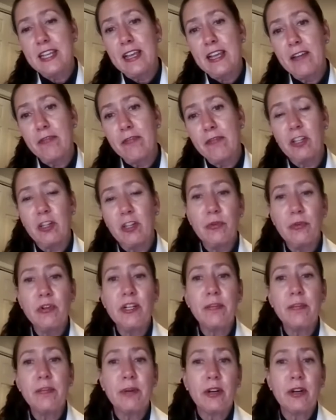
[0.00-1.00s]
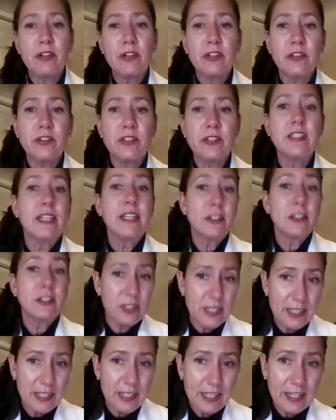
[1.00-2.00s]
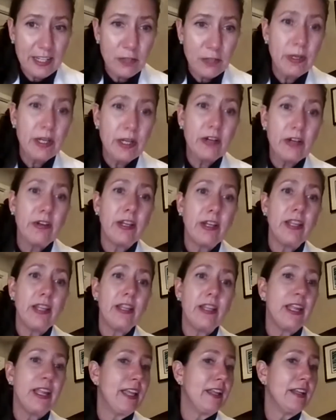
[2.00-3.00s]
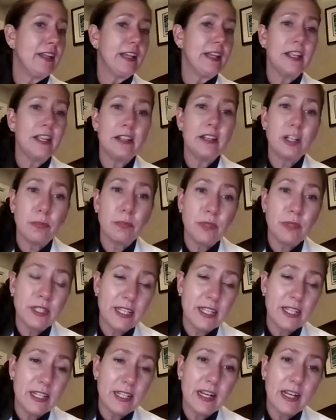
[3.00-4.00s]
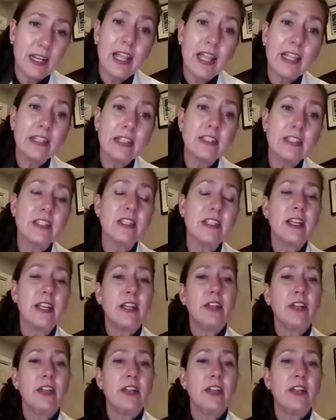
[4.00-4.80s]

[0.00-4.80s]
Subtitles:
staff, and community partners such as Engage Barrie and Ethnic Mosaic Alliance